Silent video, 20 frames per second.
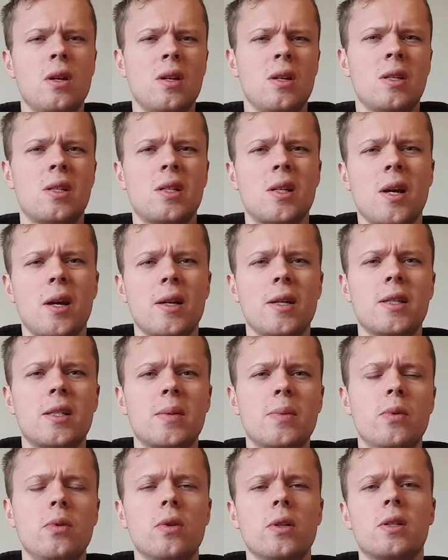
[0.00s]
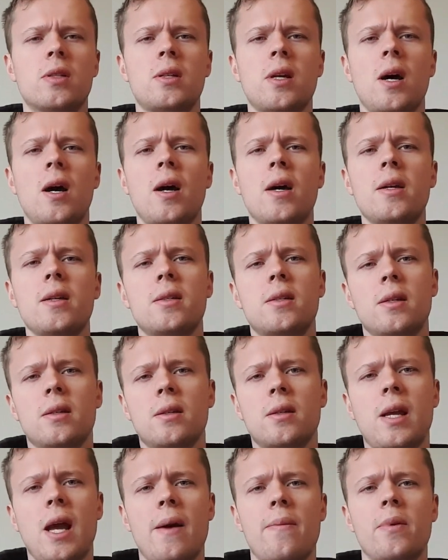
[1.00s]
slightly smaller size
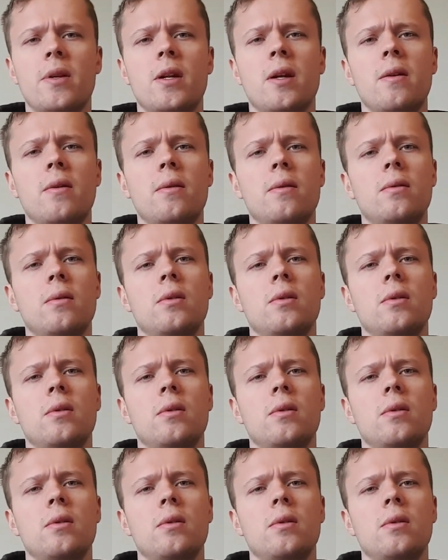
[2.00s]
cabinet,